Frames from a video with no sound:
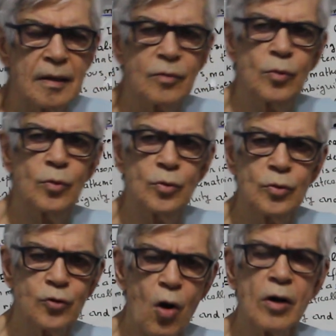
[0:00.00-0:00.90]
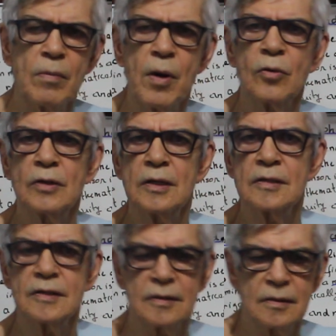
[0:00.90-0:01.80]
you talk about
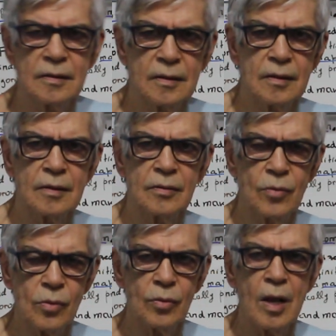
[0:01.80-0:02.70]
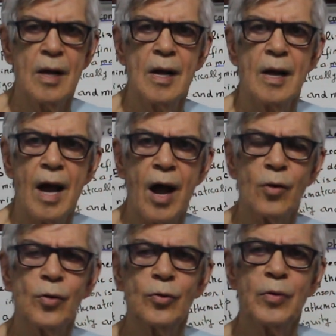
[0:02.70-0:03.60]
this. No,
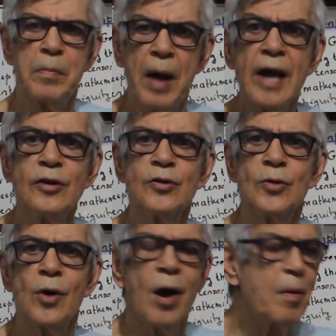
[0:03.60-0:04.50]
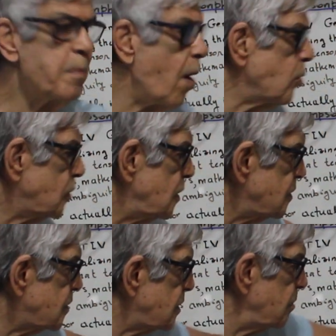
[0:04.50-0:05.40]
I will remind you about
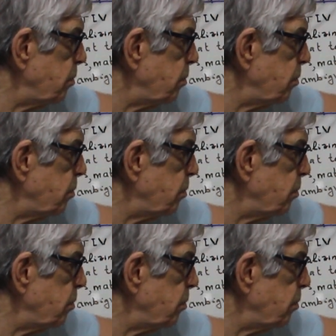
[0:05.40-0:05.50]
this